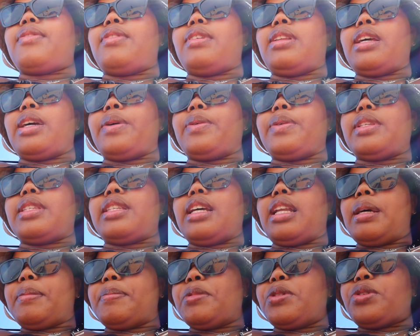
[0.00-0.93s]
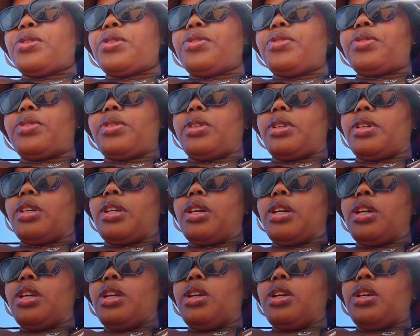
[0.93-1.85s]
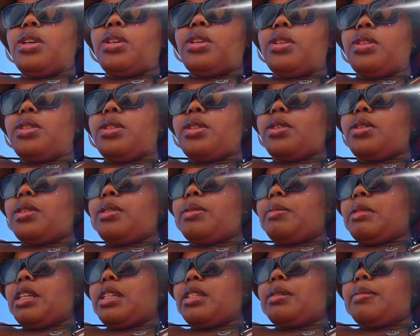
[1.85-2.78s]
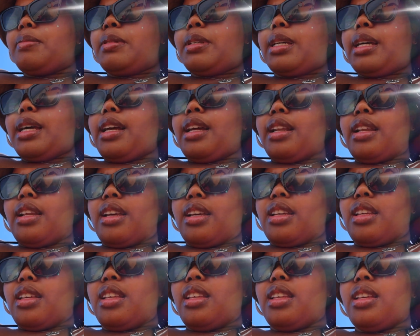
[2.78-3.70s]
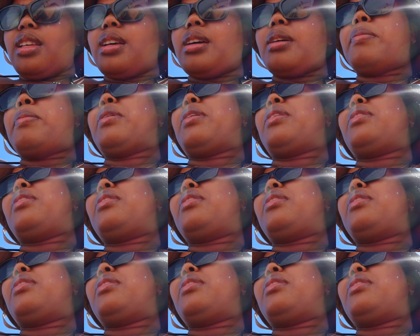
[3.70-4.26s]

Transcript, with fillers: feel like we set up so far. So it makes me kind of about